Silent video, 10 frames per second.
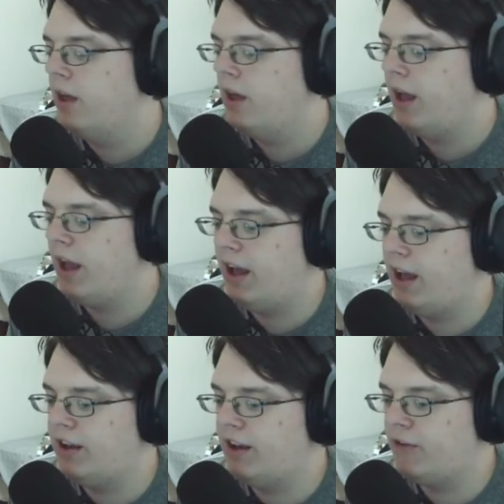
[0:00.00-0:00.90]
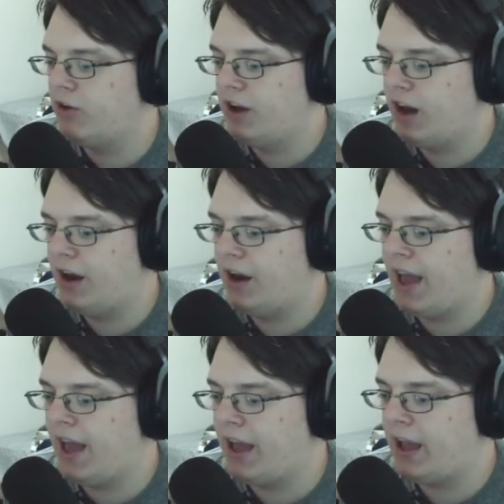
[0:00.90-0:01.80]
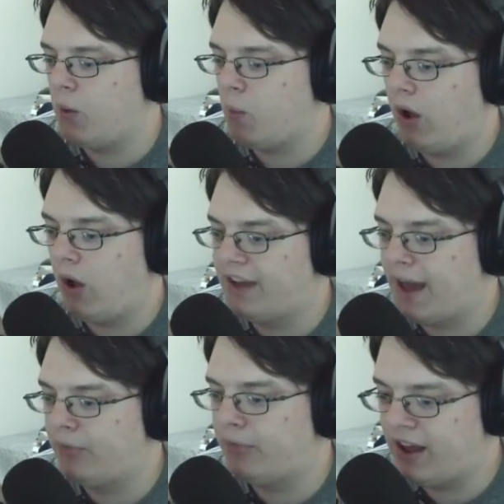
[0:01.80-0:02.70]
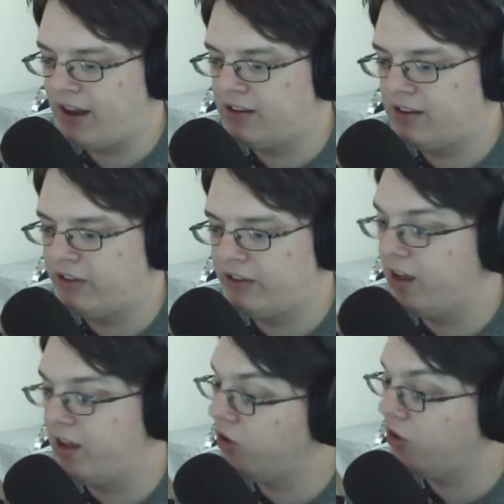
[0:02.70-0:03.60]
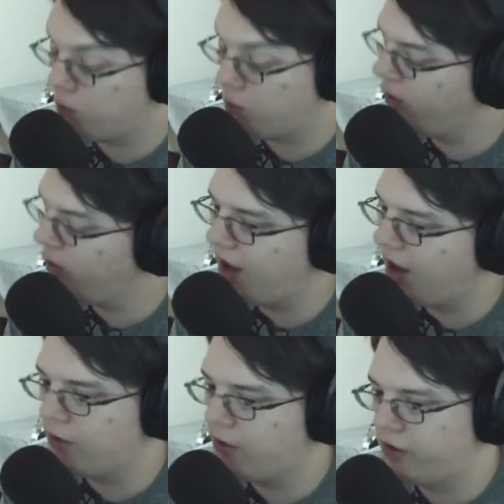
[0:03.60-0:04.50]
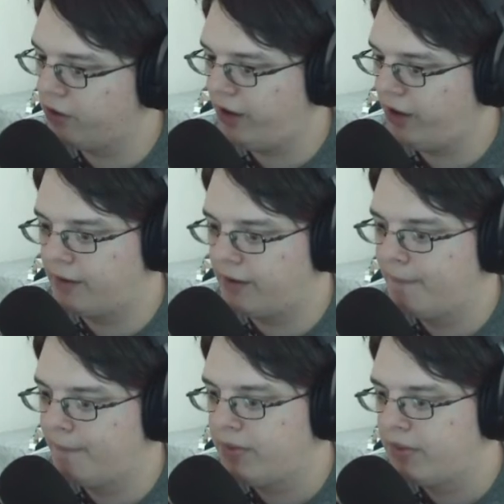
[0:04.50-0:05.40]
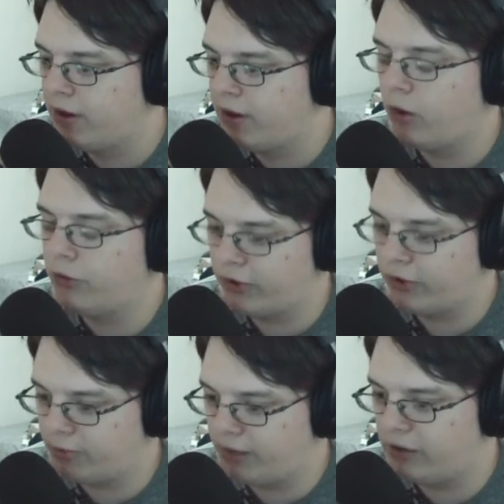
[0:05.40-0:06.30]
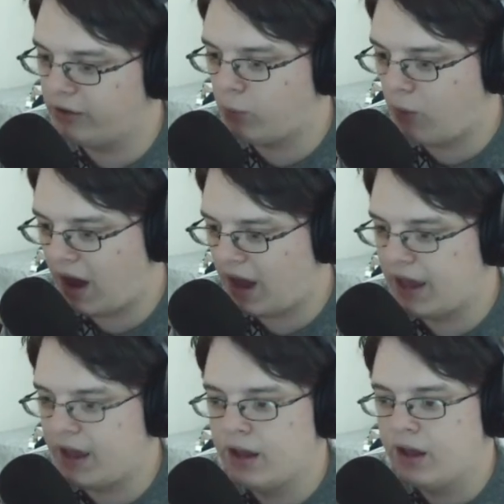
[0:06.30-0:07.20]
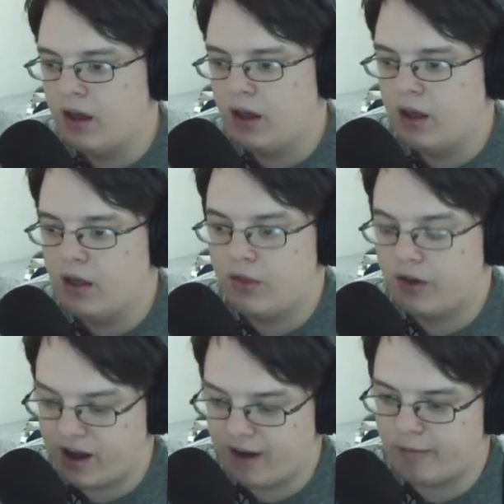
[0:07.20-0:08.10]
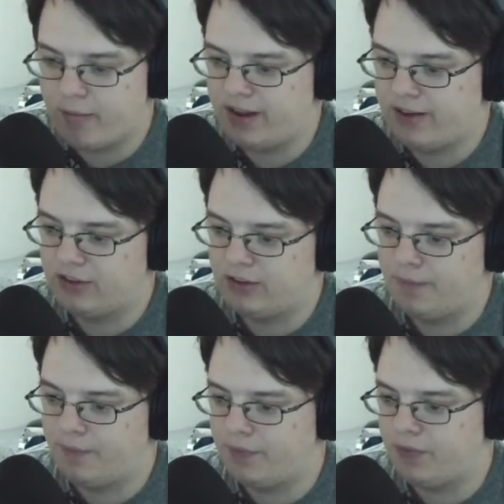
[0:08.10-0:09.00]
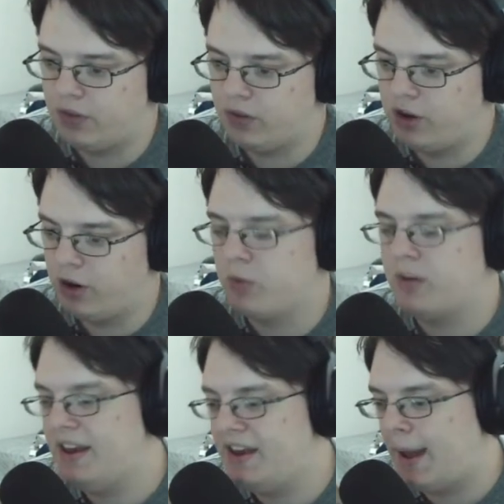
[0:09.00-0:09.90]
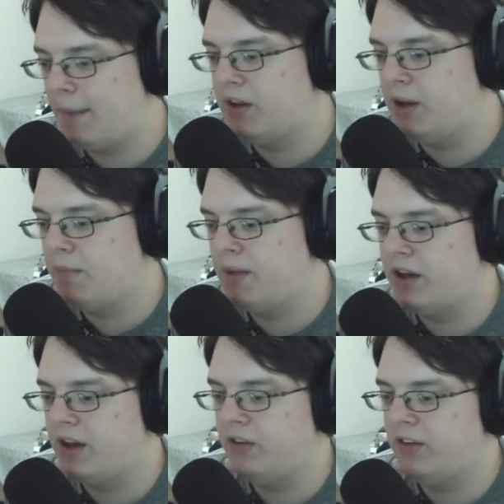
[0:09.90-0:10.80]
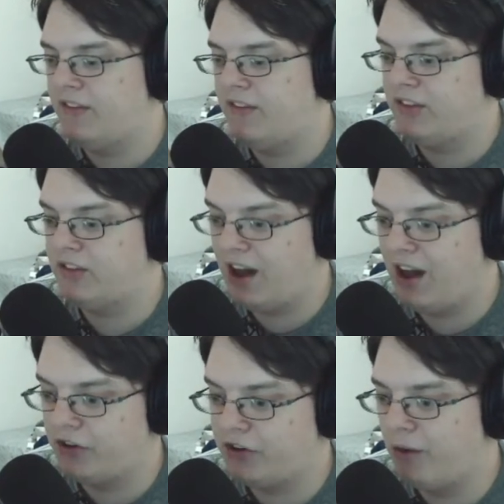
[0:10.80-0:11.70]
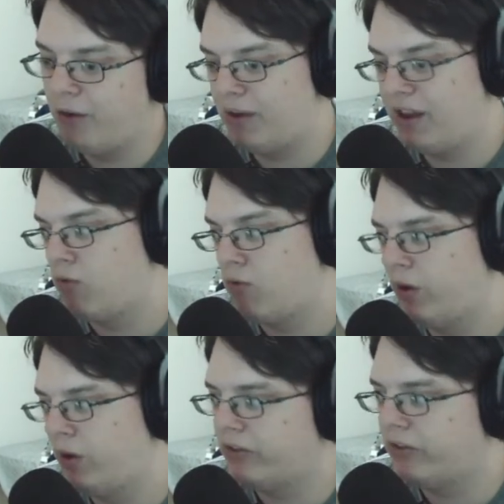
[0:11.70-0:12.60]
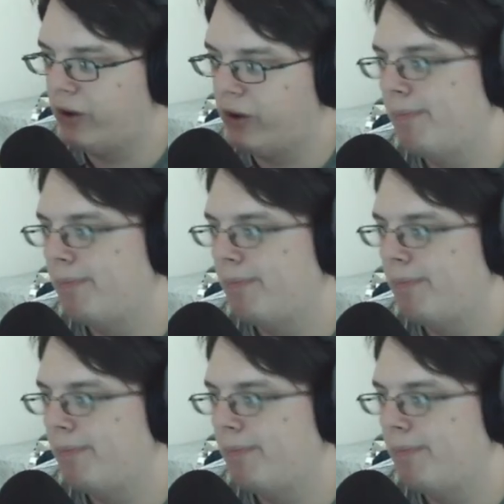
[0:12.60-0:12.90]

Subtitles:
And if you're not a well-in-depth scientist, then you're really not going to understand. It also explains why the government, kidnapped him, because if it's not autonomous, but he wrote it